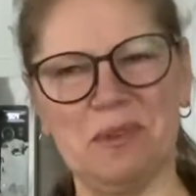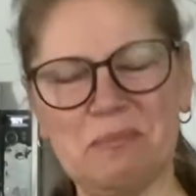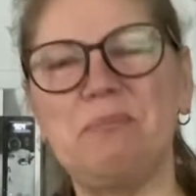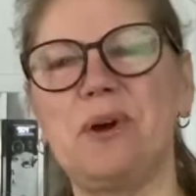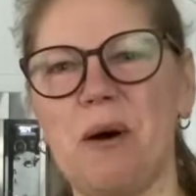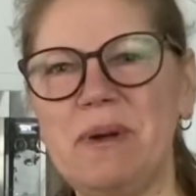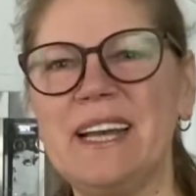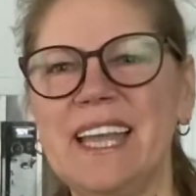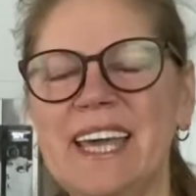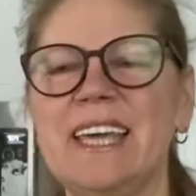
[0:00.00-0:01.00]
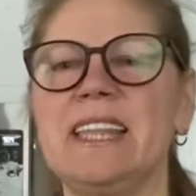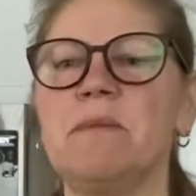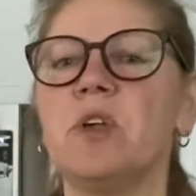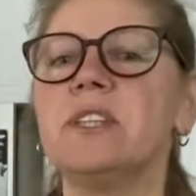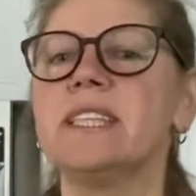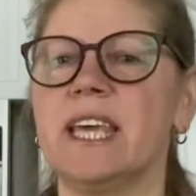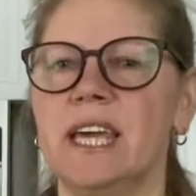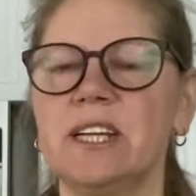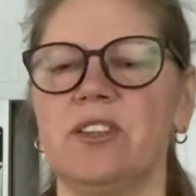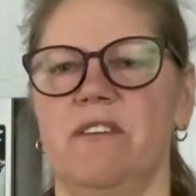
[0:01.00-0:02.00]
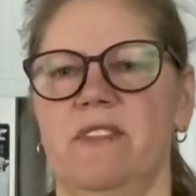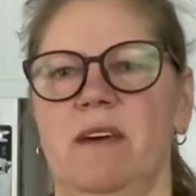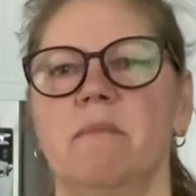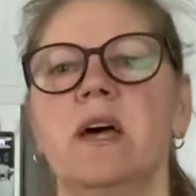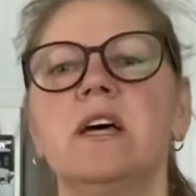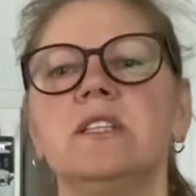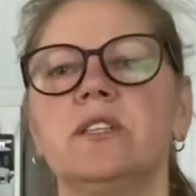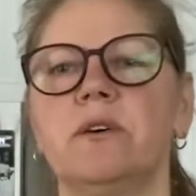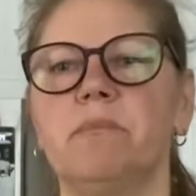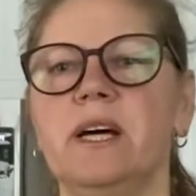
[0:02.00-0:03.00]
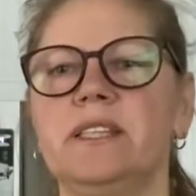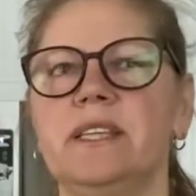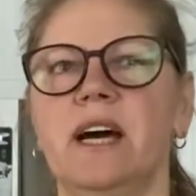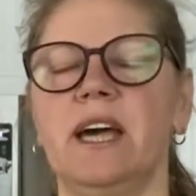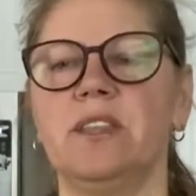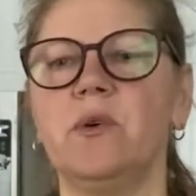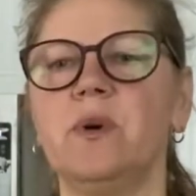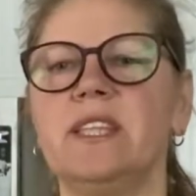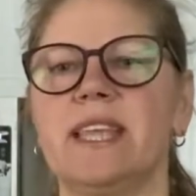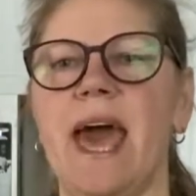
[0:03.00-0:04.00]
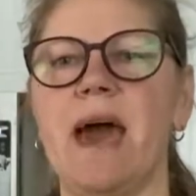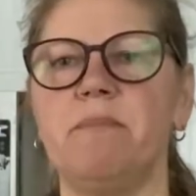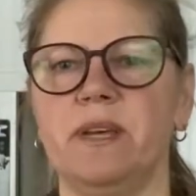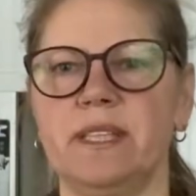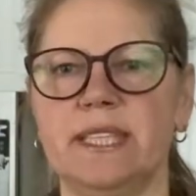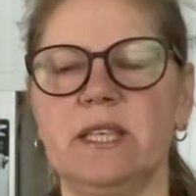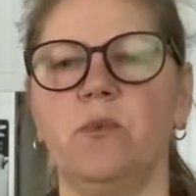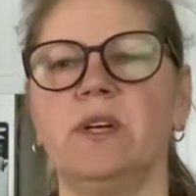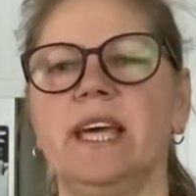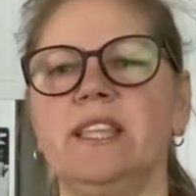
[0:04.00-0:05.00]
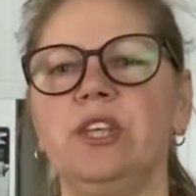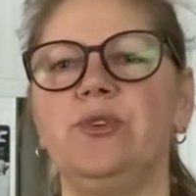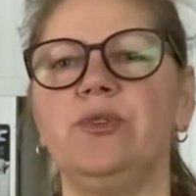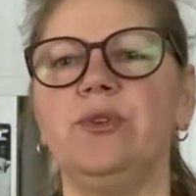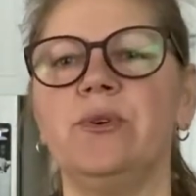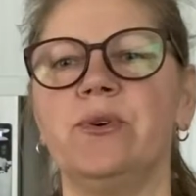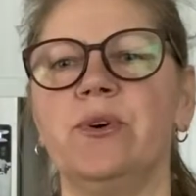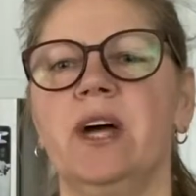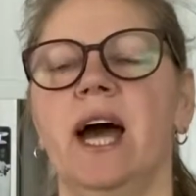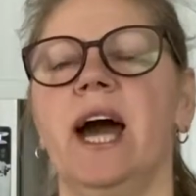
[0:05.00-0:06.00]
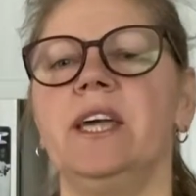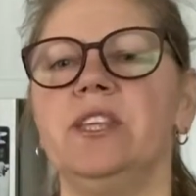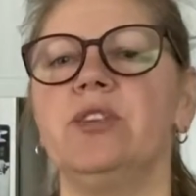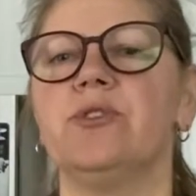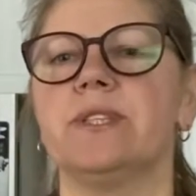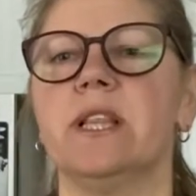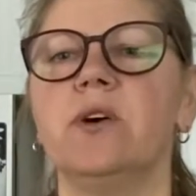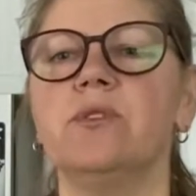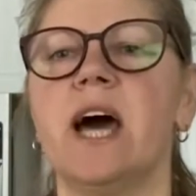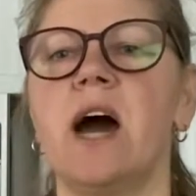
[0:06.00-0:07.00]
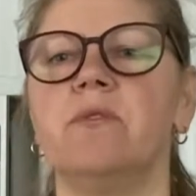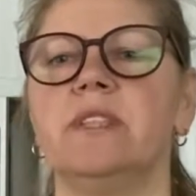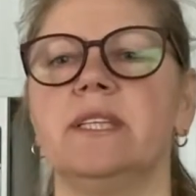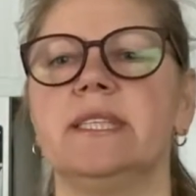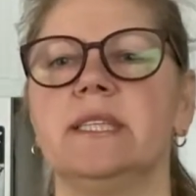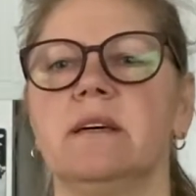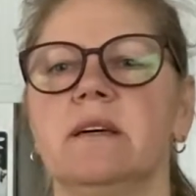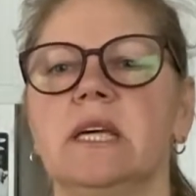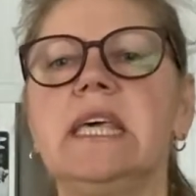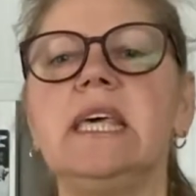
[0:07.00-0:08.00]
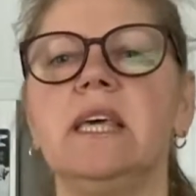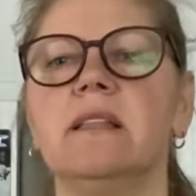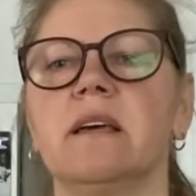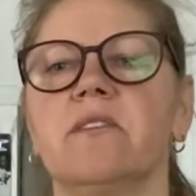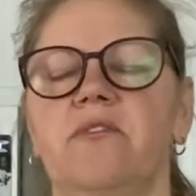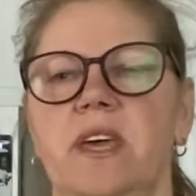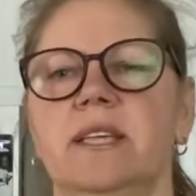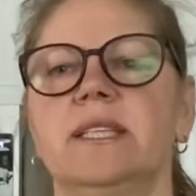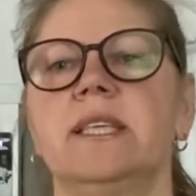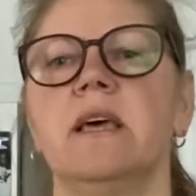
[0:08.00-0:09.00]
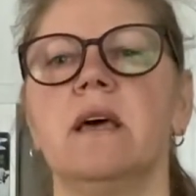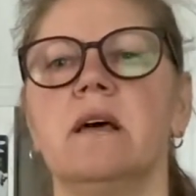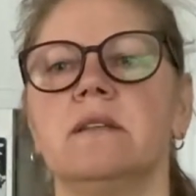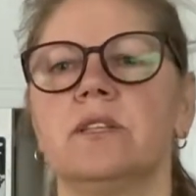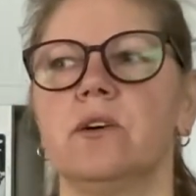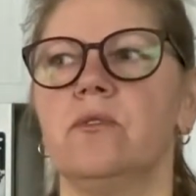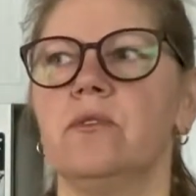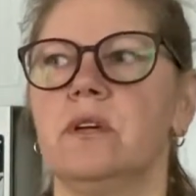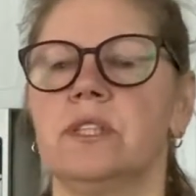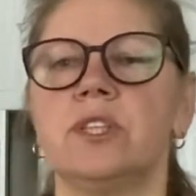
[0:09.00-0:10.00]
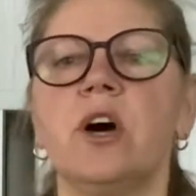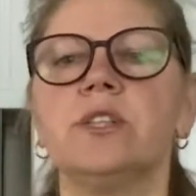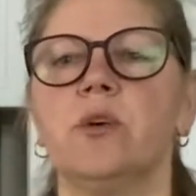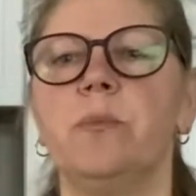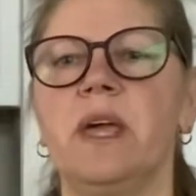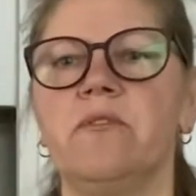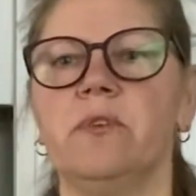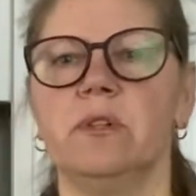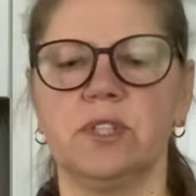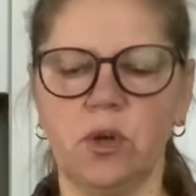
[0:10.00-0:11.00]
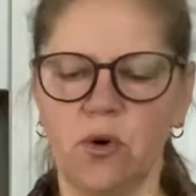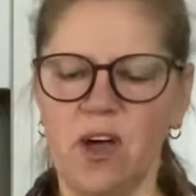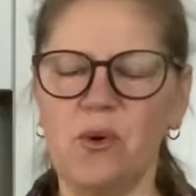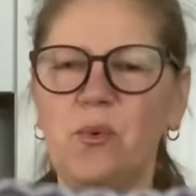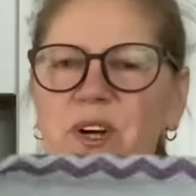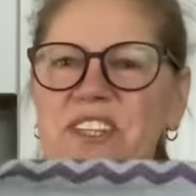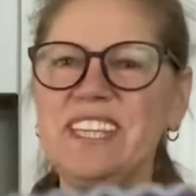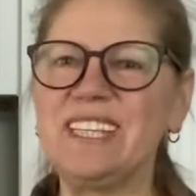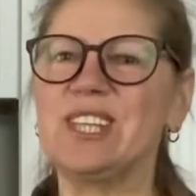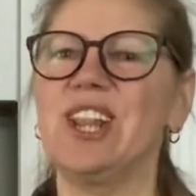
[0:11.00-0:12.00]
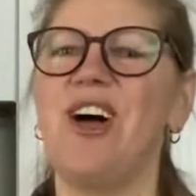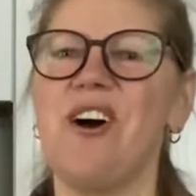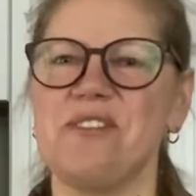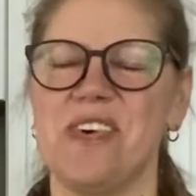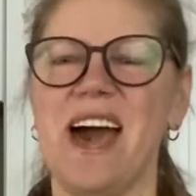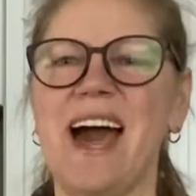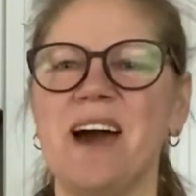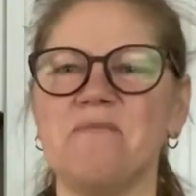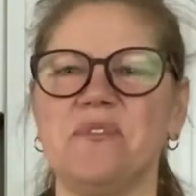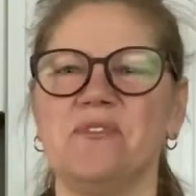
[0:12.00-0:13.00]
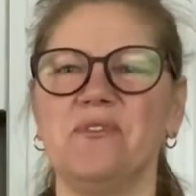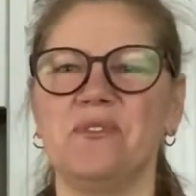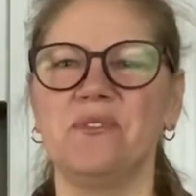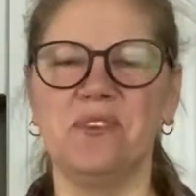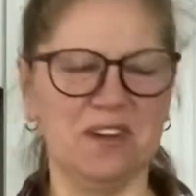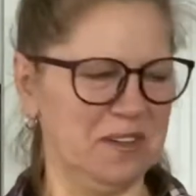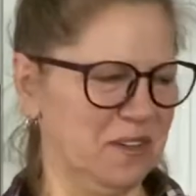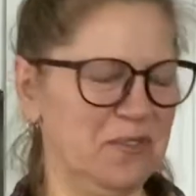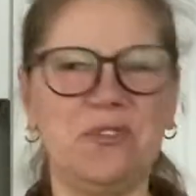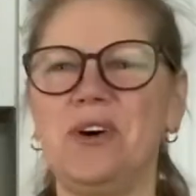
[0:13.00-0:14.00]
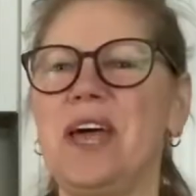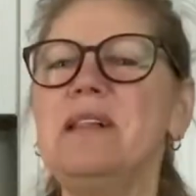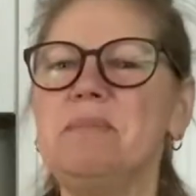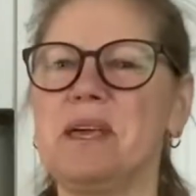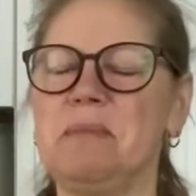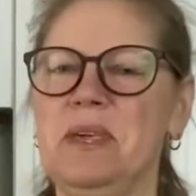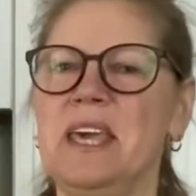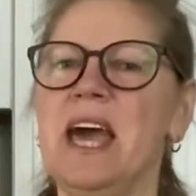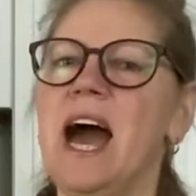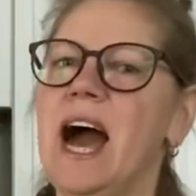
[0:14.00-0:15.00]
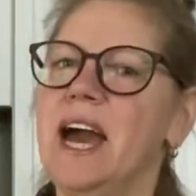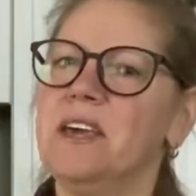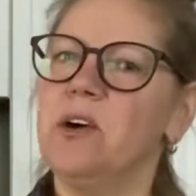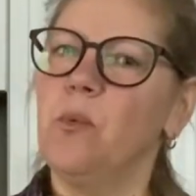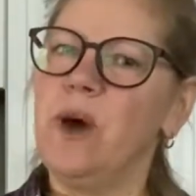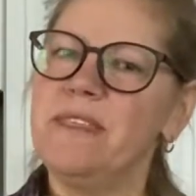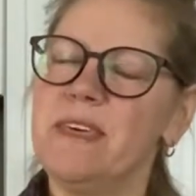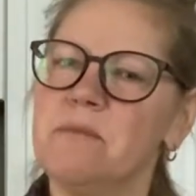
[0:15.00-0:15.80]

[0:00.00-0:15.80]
properly, and I'm not scared of them. But I know when it happens, what I need to do, I need to slow down this healing phase so it's not so painful. So what these cloths are for helping me, I wet them